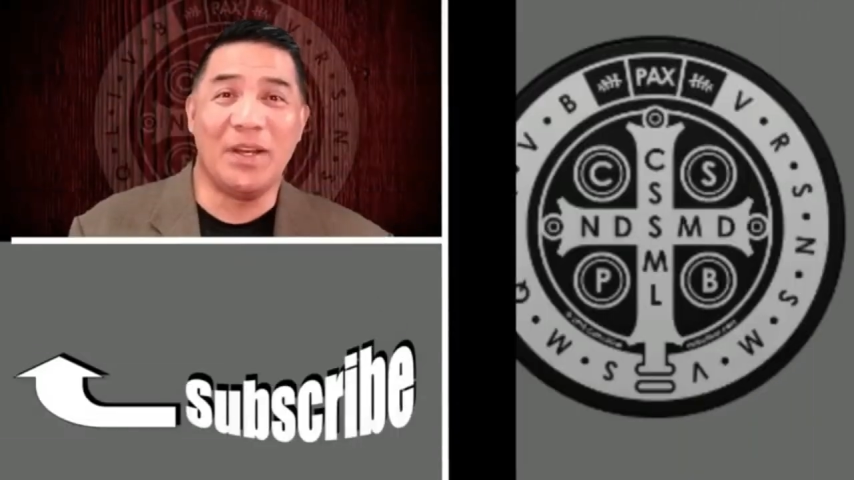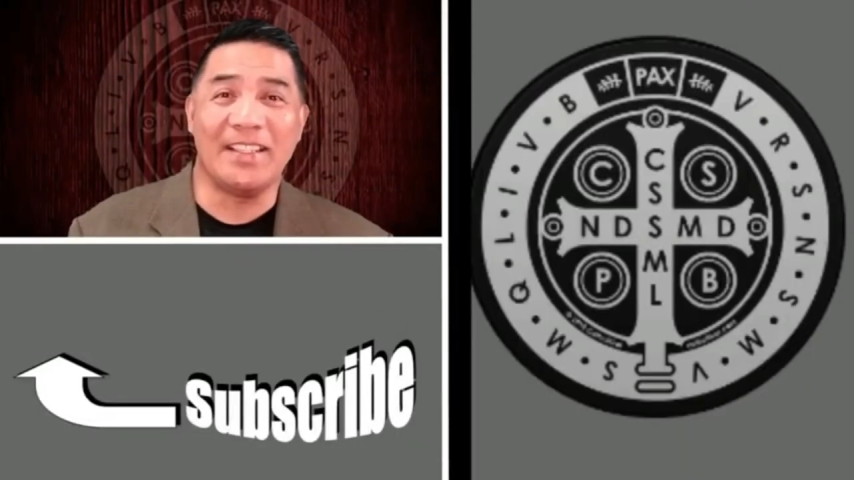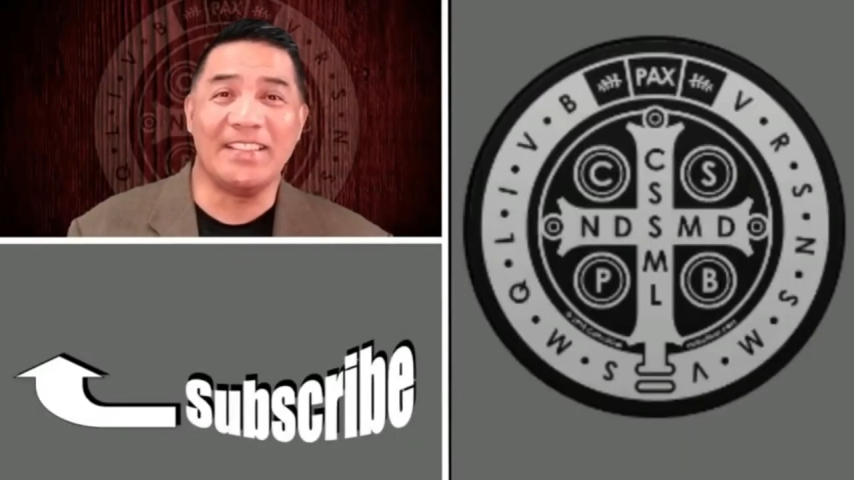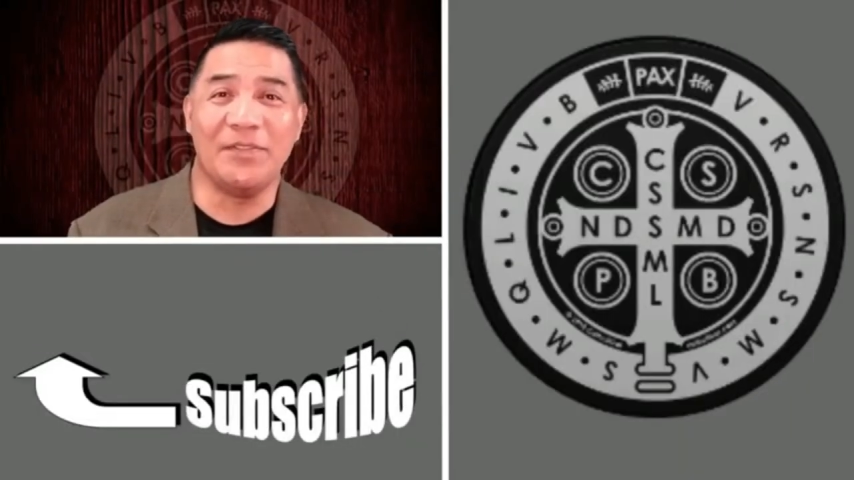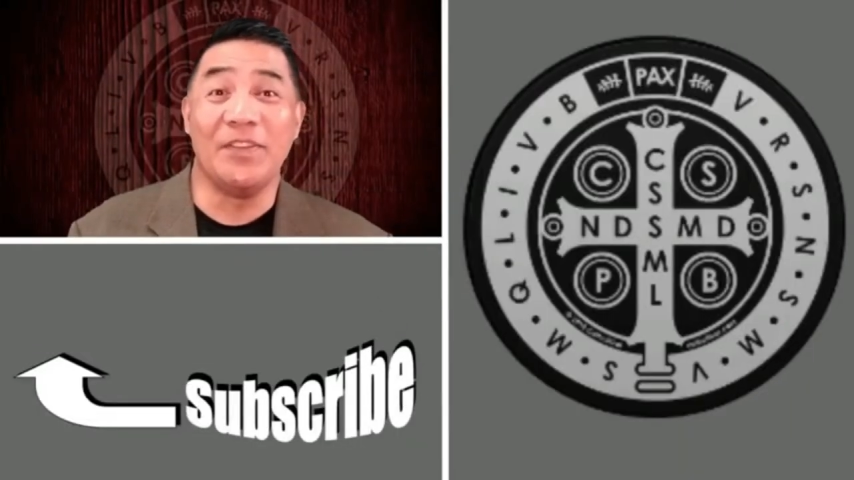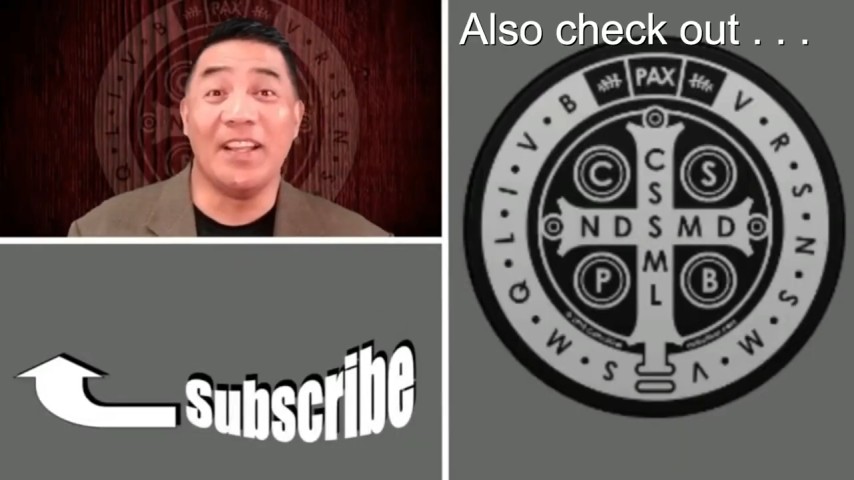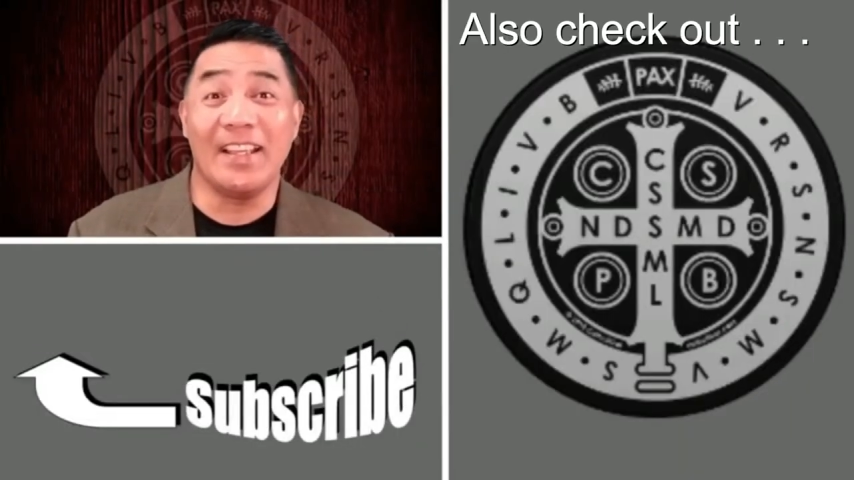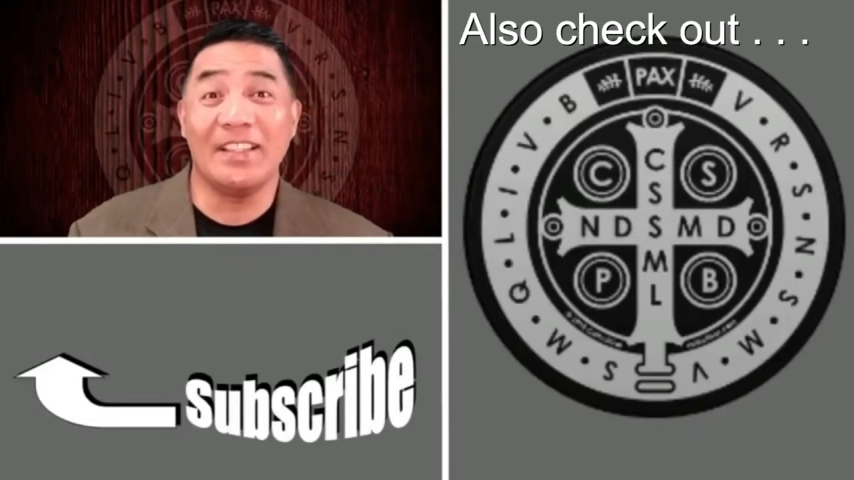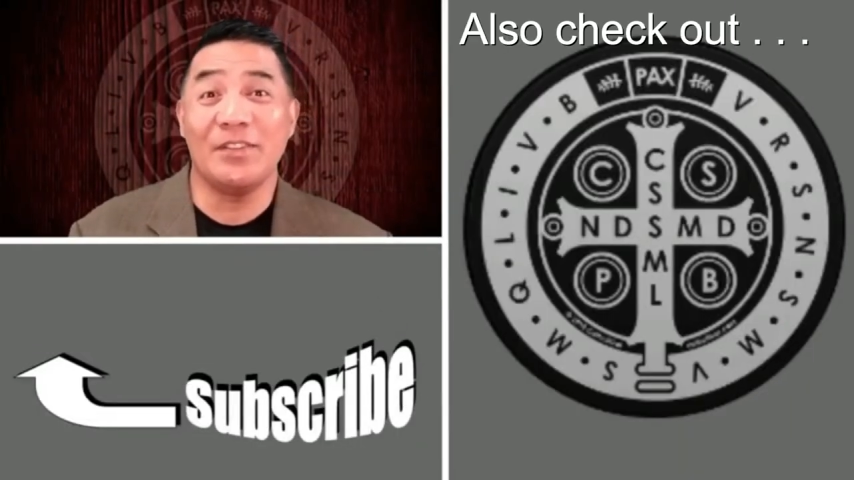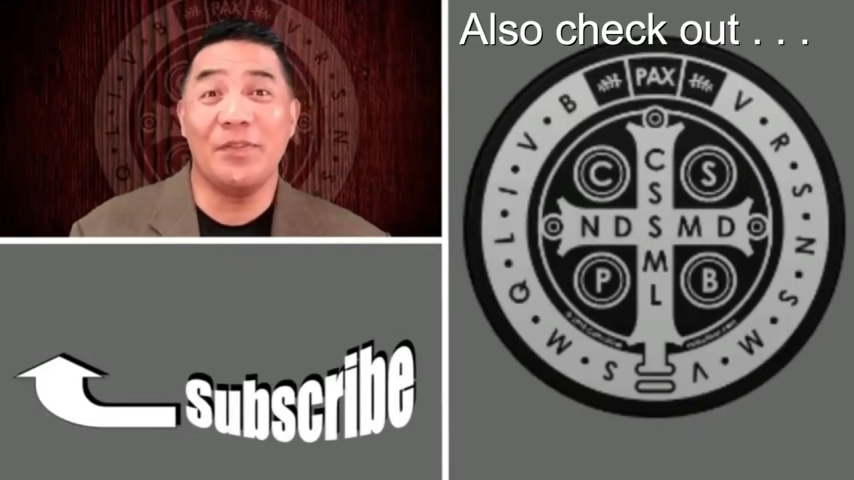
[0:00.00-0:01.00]
is Rex. If
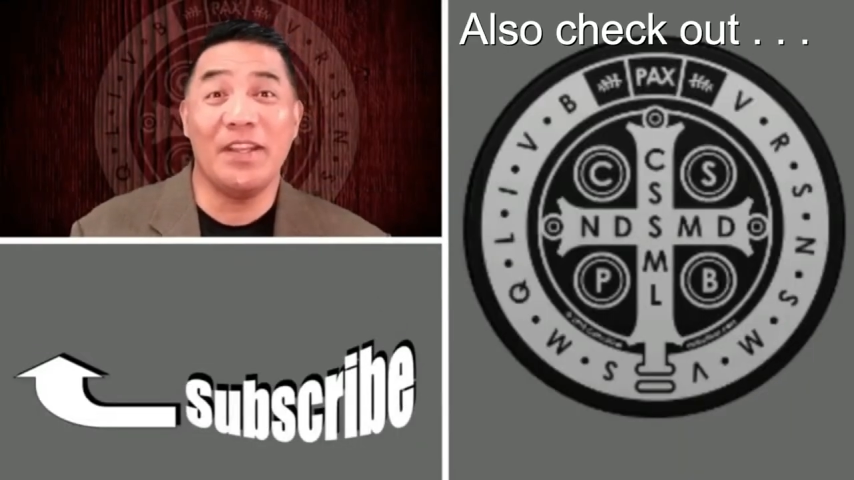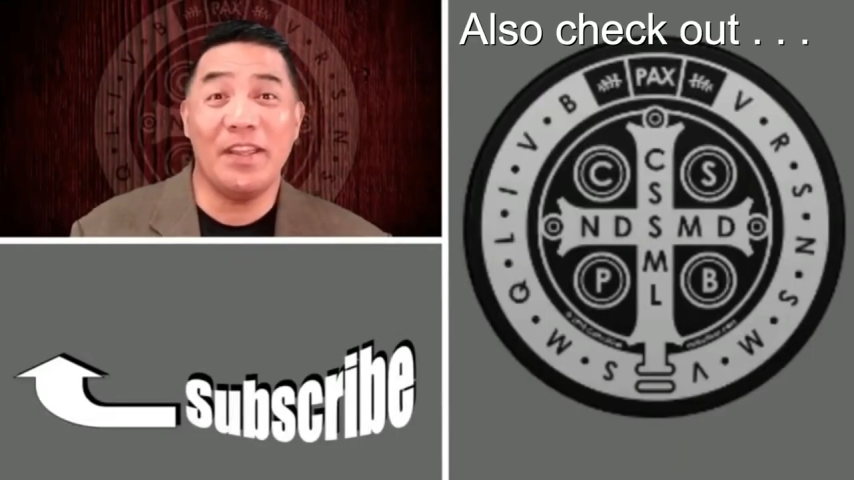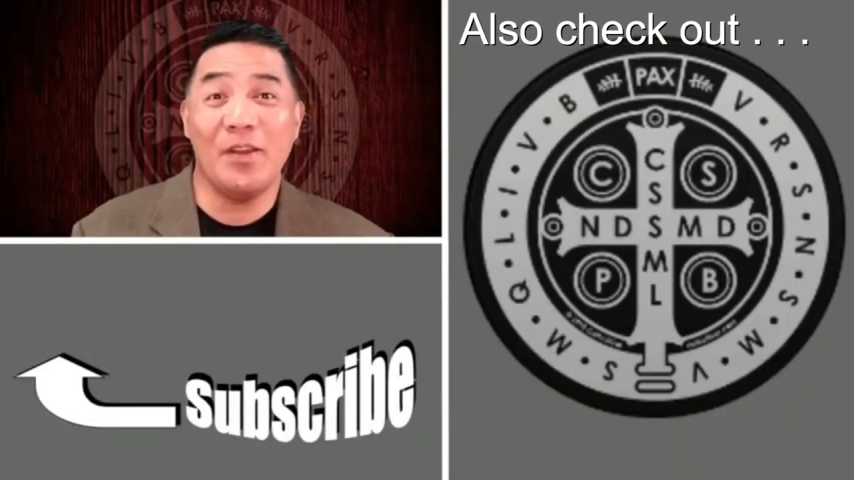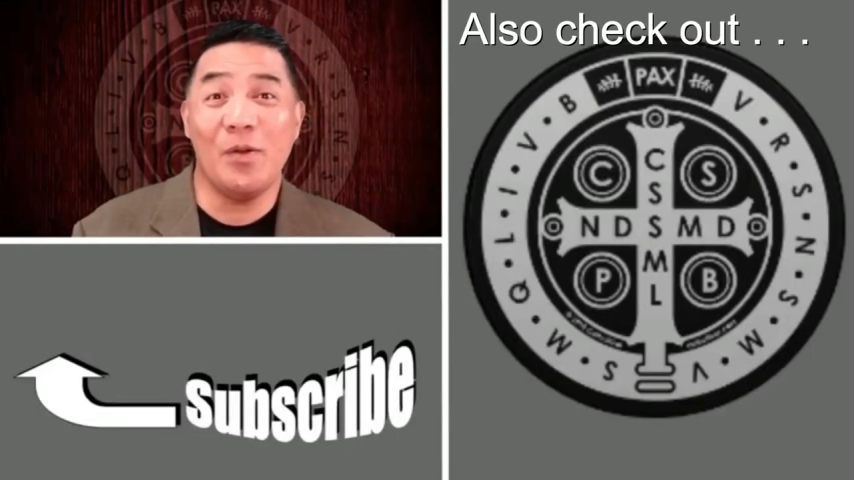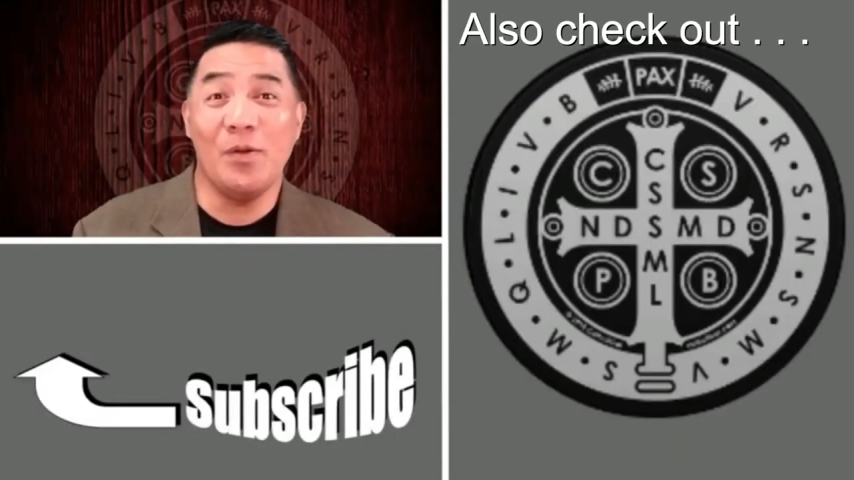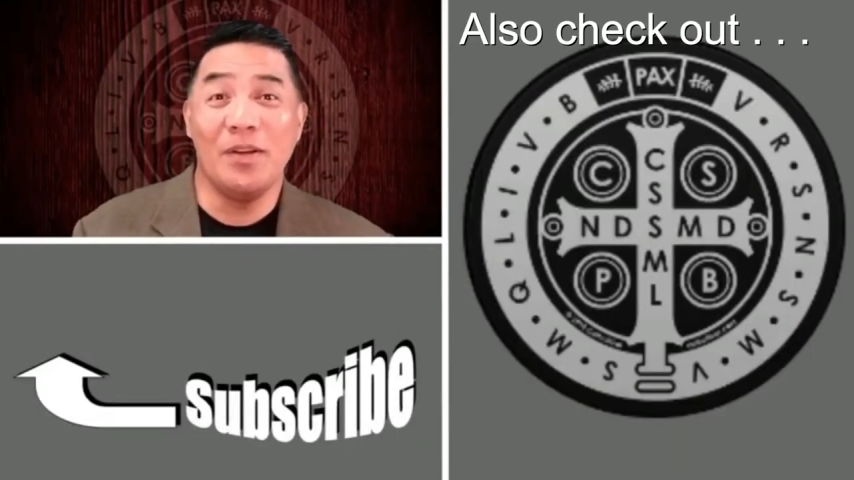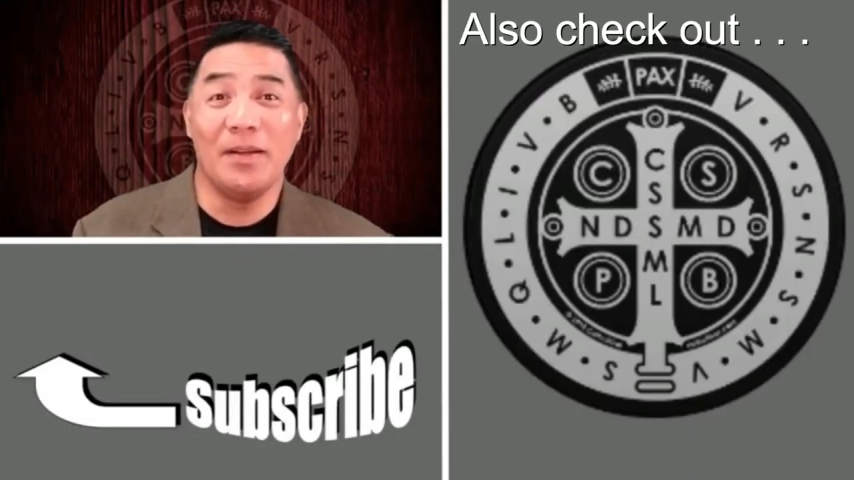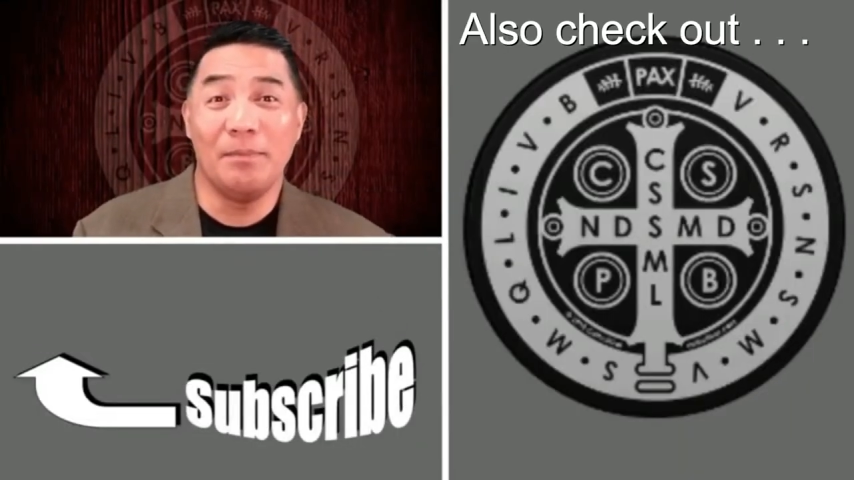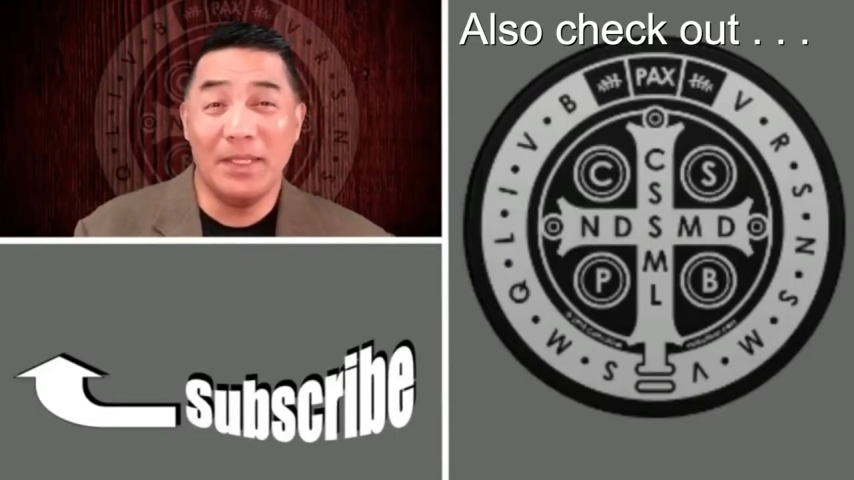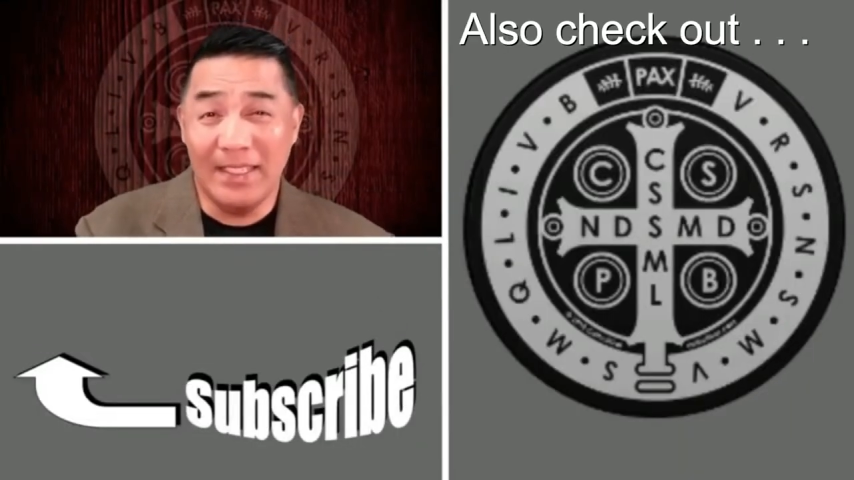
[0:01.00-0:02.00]
you like this video,